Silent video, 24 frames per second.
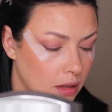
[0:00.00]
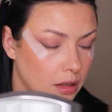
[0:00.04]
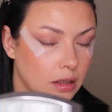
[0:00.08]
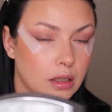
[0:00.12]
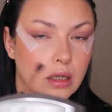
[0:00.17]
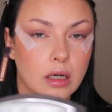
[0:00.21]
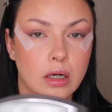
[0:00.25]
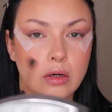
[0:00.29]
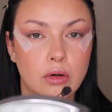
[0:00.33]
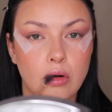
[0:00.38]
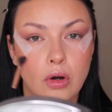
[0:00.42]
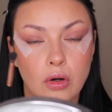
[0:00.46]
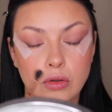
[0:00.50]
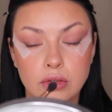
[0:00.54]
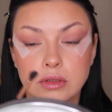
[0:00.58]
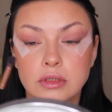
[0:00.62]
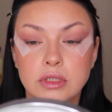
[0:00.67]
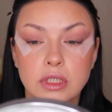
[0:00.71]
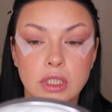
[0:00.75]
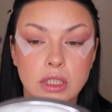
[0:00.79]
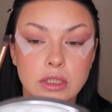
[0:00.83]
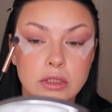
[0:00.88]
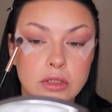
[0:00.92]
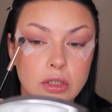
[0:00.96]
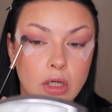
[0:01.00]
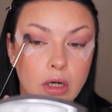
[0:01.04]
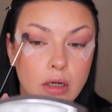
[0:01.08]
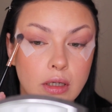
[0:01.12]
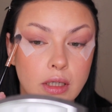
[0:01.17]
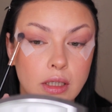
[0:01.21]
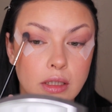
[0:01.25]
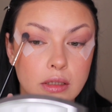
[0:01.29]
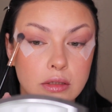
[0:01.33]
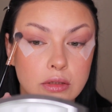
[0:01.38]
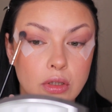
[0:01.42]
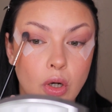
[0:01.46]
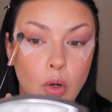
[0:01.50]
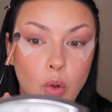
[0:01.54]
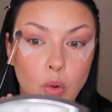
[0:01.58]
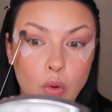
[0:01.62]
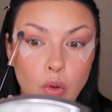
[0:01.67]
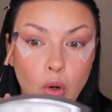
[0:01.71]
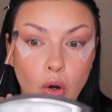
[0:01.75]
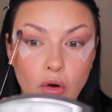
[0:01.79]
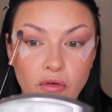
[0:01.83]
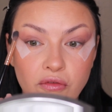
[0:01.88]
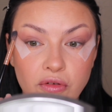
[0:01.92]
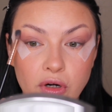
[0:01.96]
go on TikTok. It's
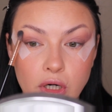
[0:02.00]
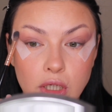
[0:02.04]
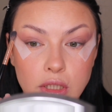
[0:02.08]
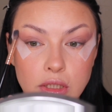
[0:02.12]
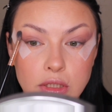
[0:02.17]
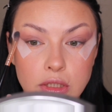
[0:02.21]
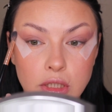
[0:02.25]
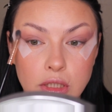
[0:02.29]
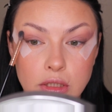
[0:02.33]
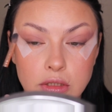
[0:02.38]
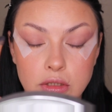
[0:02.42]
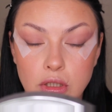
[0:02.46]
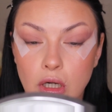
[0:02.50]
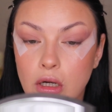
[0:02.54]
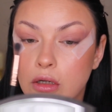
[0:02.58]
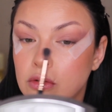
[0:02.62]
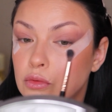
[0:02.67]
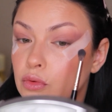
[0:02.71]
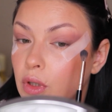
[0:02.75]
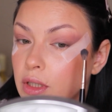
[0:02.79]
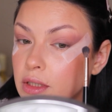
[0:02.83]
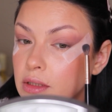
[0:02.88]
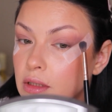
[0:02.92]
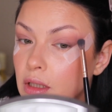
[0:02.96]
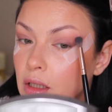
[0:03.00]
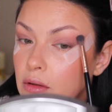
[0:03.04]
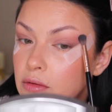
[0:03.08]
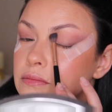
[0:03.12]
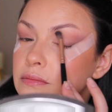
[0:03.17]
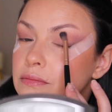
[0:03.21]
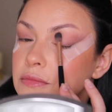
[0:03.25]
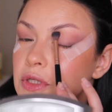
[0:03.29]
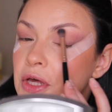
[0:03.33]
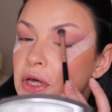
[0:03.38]
all over TikTok right now.